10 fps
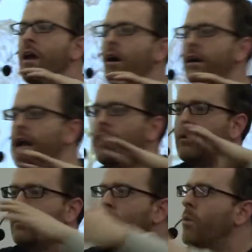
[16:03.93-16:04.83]

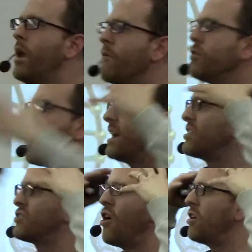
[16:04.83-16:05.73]
Okay, whenever you had a
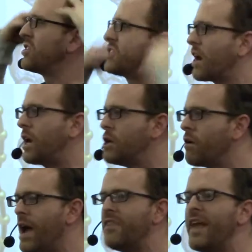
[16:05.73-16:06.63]
song stuck in
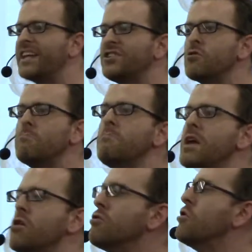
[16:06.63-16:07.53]
your head, that's your
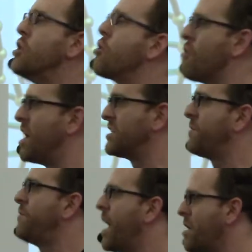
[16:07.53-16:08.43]
mirror neurons
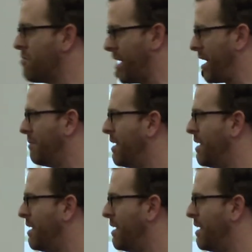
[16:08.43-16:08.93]
firing.